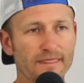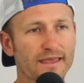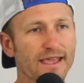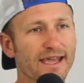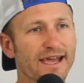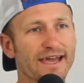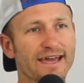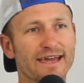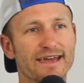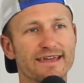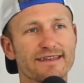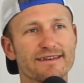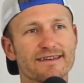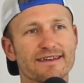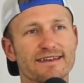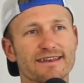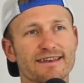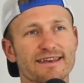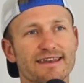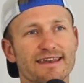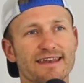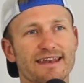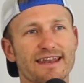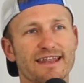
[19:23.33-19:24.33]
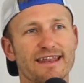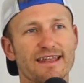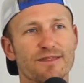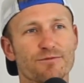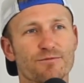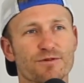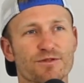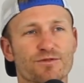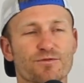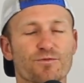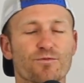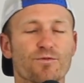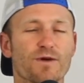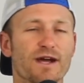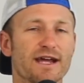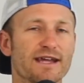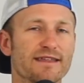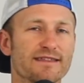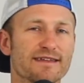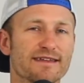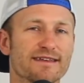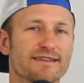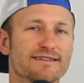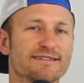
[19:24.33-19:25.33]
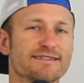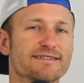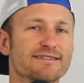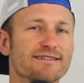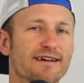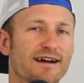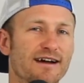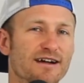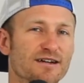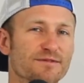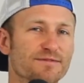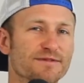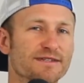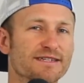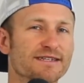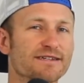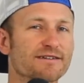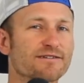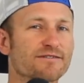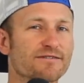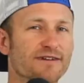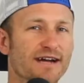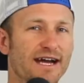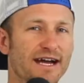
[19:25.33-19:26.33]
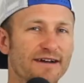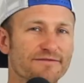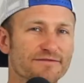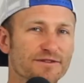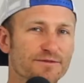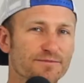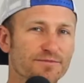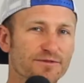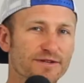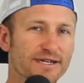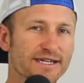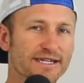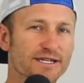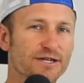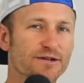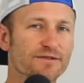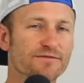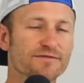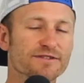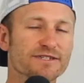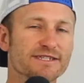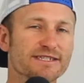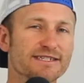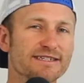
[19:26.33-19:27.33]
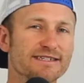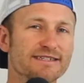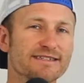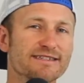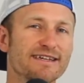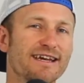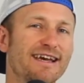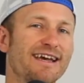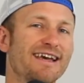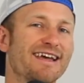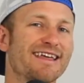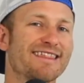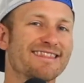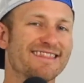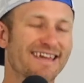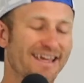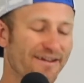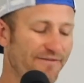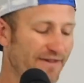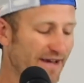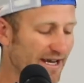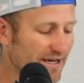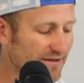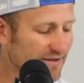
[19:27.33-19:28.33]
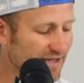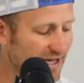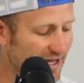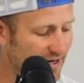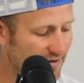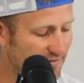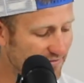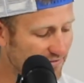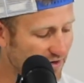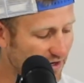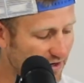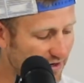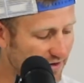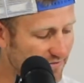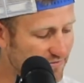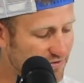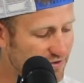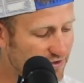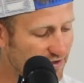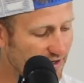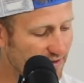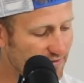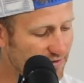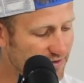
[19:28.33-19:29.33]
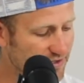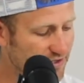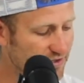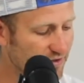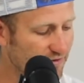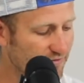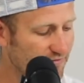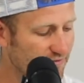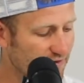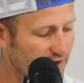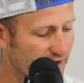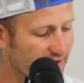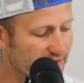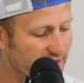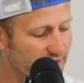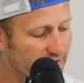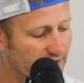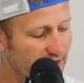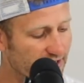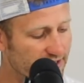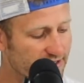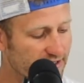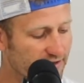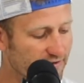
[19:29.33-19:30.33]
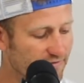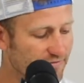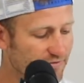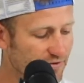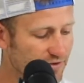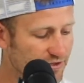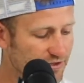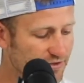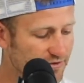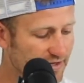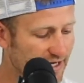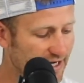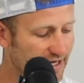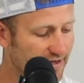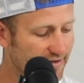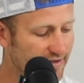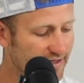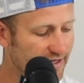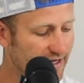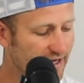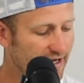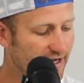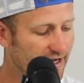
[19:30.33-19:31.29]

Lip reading: And with the way that Stockman and Kraft are playing overseas, they've had a lot of trouble so far. They lost in the 1st round.